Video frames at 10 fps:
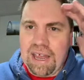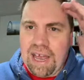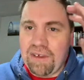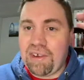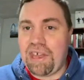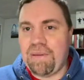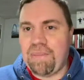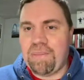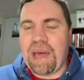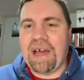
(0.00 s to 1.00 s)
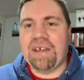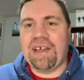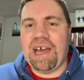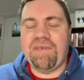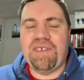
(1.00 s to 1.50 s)
I
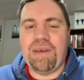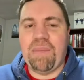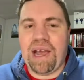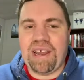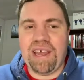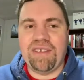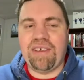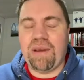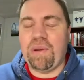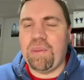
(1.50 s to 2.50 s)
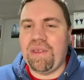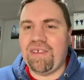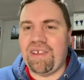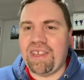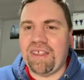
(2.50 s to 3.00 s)
haven't sent mine yet, so I'm hoping to
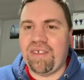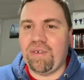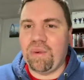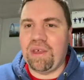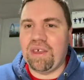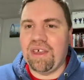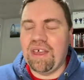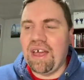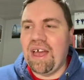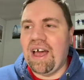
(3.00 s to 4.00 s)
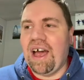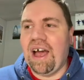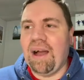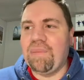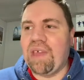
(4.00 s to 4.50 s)
send that this week
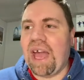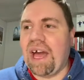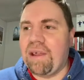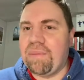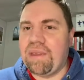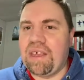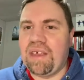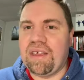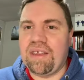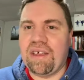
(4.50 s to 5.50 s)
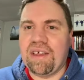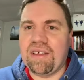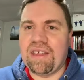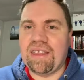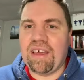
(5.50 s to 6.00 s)
to Adam, and he
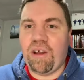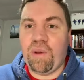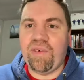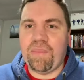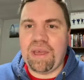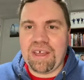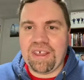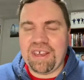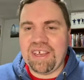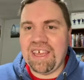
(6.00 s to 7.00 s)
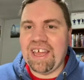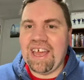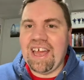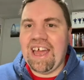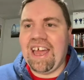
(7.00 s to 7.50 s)
can get that all the way from England
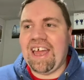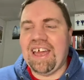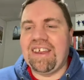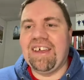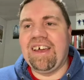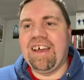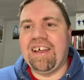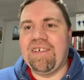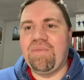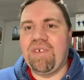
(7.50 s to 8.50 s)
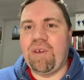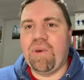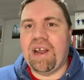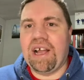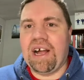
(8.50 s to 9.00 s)
and see
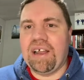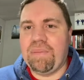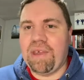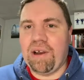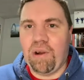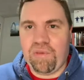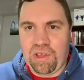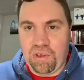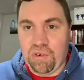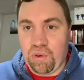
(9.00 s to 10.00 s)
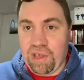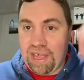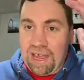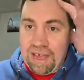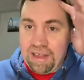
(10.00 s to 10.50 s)
what I got him there and hopefully enjoy
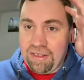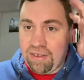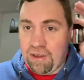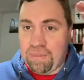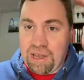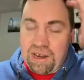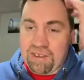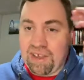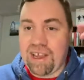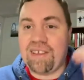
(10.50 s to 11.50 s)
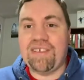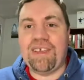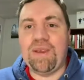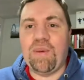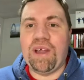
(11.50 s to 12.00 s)
that. And so I'm kind of excited to
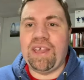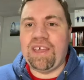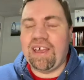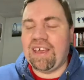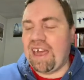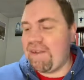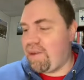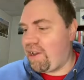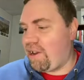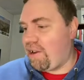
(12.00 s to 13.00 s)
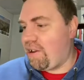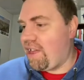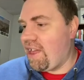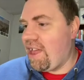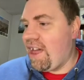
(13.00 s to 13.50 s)
see what he gave me here,
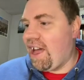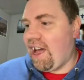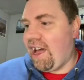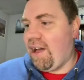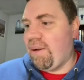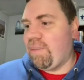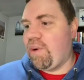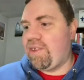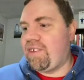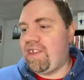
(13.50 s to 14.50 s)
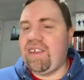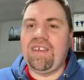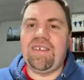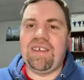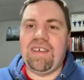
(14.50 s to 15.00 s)
what
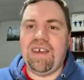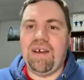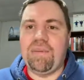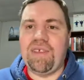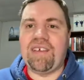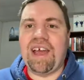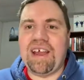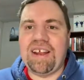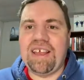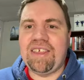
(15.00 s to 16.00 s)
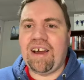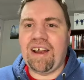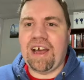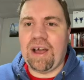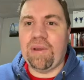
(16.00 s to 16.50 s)
CDs he decided he thought
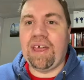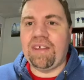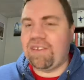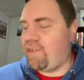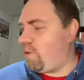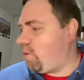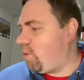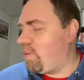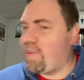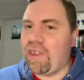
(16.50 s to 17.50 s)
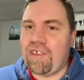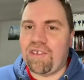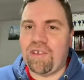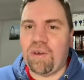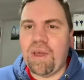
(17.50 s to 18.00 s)
I would like to
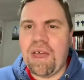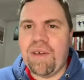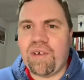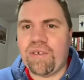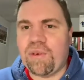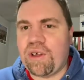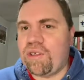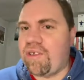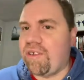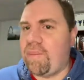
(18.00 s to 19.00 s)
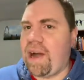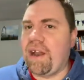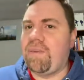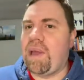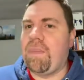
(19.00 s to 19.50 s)
listen to. First, we'll go to some
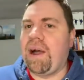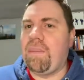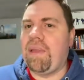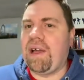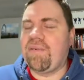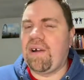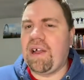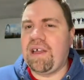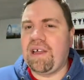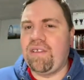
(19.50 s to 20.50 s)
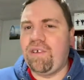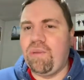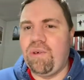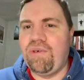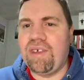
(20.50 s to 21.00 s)
items I bought on Black Friday, 2
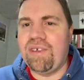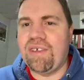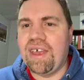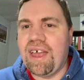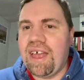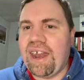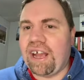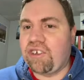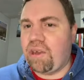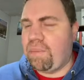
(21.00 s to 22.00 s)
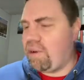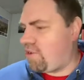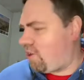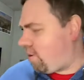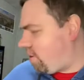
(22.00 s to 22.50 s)
movies, actually a book
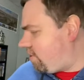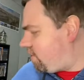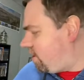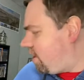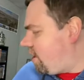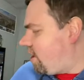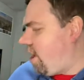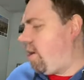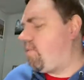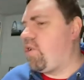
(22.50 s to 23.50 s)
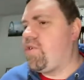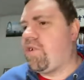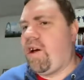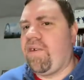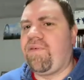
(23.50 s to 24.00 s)
series. First
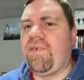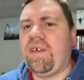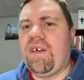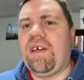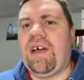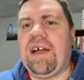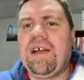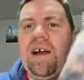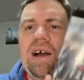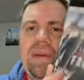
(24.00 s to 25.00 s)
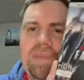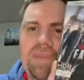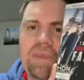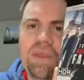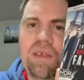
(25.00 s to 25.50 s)
off, I got
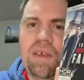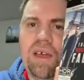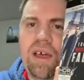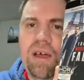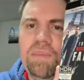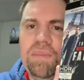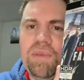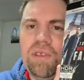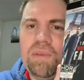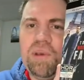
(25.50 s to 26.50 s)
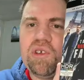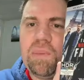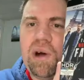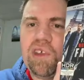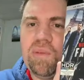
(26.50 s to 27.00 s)
Mission
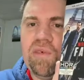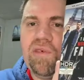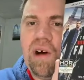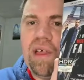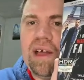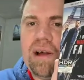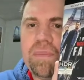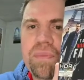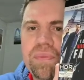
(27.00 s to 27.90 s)
Impossible Fallout.